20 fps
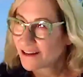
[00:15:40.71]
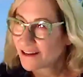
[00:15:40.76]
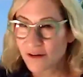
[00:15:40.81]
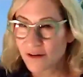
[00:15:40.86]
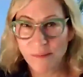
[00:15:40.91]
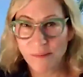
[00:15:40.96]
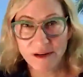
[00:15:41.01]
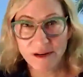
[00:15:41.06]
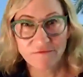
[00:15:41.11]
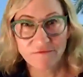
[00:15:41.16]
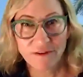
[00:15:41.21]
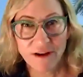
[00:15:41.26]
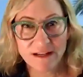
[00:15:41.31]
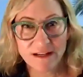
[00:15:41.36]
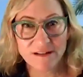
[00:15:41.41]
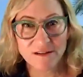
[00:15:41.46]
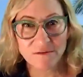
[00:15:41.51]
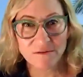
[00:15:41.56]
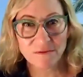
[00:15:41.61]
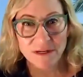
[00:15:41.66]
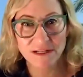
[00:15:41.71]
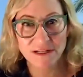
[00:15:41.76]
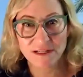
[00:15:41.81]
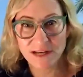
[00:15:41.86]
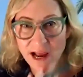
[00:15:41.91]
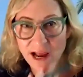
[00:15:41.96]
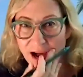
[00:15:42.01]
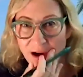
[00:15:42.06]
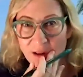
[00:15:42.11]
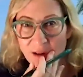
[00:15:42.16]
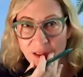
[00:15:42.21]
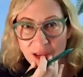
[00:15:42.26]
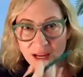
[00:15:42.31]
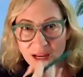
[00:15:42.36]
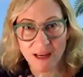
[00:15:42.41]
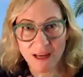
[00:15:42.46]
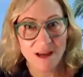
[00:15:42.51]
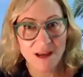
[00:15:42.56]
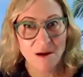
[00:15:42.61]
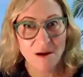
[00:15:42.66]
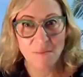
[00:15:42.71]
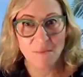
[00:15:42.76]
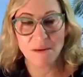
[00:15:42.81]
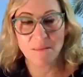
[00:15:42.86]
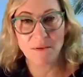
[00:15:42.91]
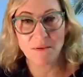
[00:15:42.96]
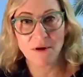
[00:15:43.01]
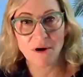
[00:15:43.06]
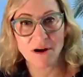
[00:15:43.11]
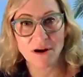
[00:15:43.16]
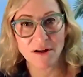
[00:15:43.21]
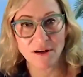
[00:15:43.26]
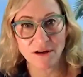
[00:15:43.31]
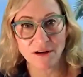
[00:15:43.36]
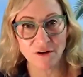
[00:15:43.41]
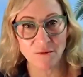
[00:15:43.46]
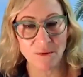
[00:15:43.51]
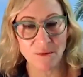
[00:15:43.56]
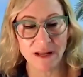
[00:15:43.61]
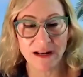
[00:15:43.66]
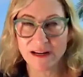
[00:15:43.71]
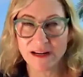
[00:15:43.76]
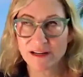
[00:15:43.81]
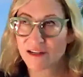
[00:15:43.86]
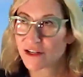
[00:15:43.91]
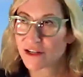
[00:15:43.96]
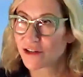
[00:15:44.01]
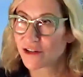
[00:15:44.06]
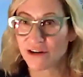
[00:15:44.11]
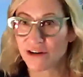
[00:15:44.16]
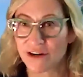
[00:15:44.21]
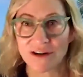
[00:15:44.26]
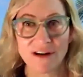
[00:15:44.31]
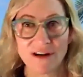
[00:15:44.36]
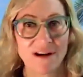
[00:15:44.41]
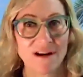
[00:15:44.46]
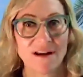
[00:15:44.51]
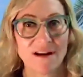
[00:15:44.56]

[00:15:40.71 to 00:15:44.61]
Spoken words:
don't be afraid to reach out. Like, people are human, and sure,